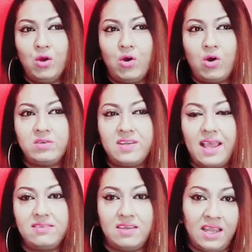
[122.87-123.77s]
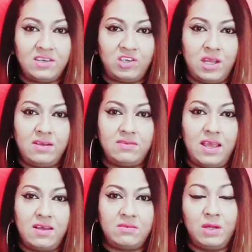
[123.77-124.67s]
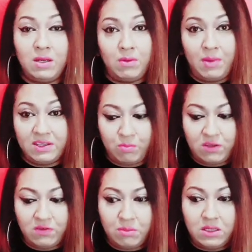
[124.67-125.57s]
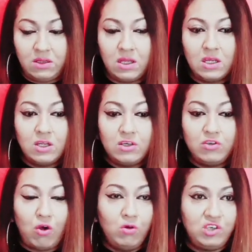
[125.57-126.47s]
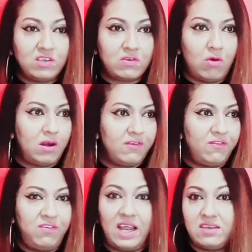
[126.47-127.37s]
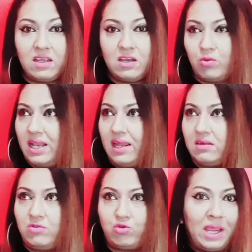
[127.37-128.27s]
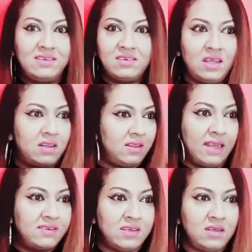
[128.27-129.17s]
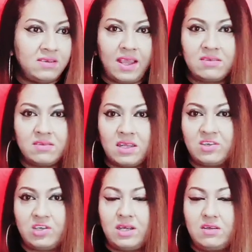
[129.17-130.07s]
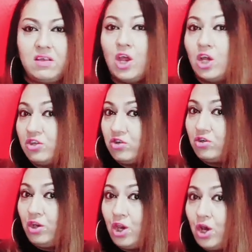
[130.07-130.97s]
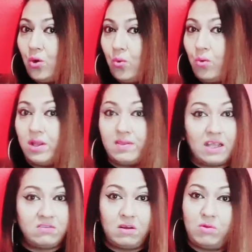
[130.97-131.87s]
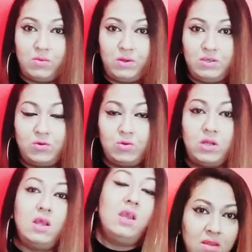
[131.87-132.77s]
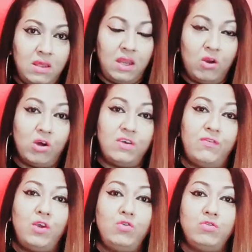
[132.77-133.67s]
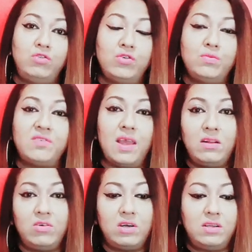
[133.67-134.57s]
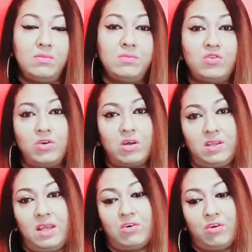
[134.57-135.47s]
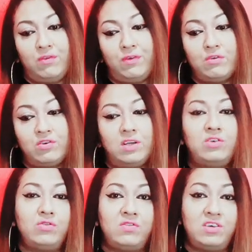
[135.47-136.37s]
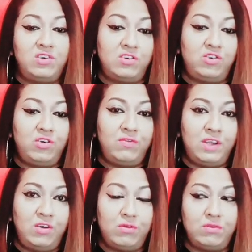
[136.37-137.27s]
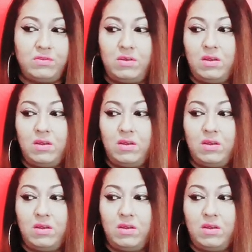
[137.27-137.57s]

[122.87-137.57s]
your tags and hashtags as minimum as possible. Don't just go around flooding it with like 20, 30 tags and hashtags. No, that's not what we do. In order for YouTube's algorithm to not get confusion to suggest your videos.